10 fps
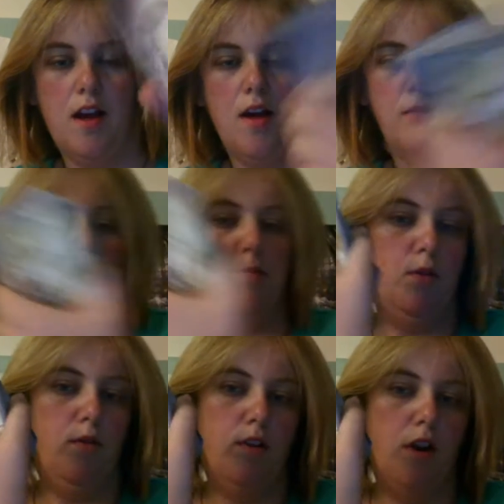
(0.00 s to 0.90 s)
These
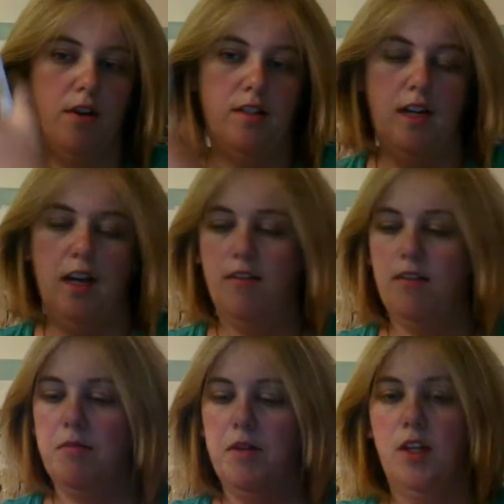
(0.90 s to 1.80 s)
beautiful cards that
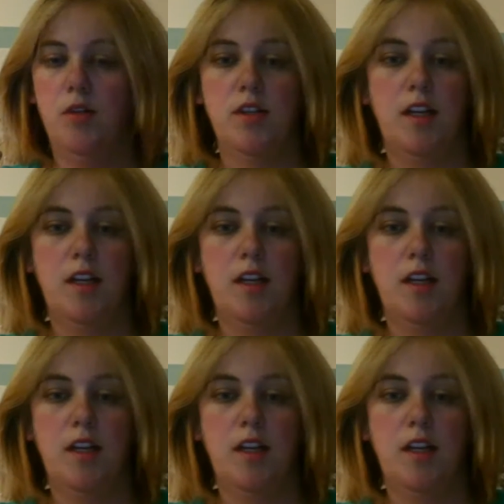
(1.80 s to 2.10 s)
I'm using,